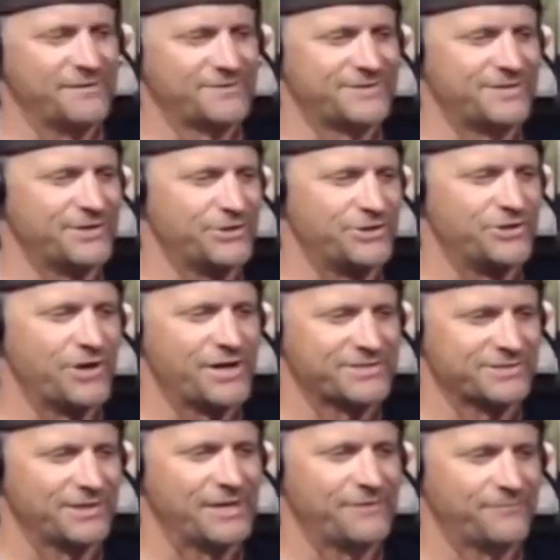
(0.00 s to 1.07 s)
did you
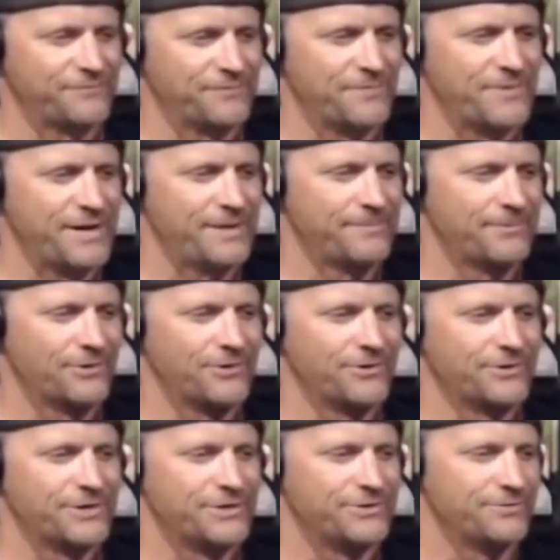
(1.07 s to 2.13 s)
isolate from them, or
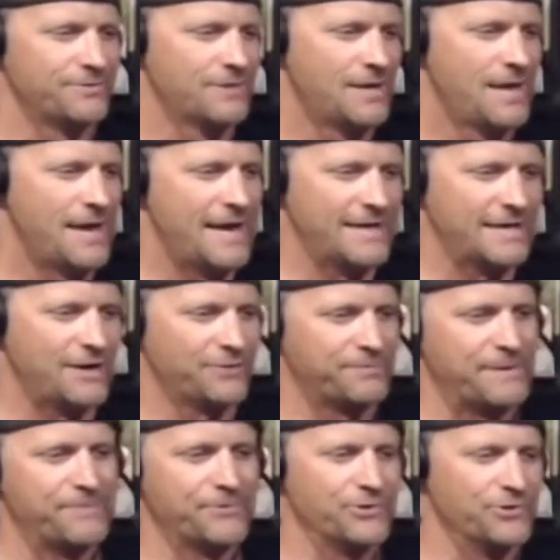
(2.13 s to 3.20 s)
did you hang out with
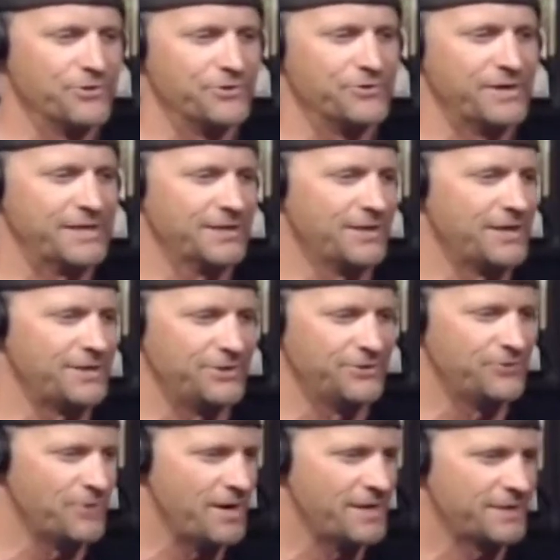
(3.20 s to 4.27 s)
people who were drinking like you
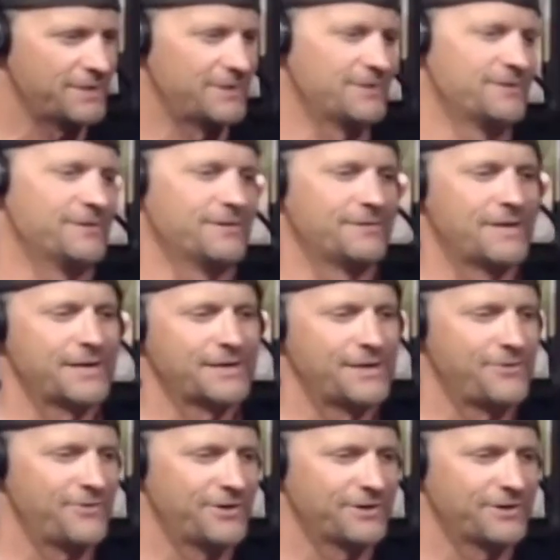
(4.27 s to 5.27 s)
drank and that kind of thing?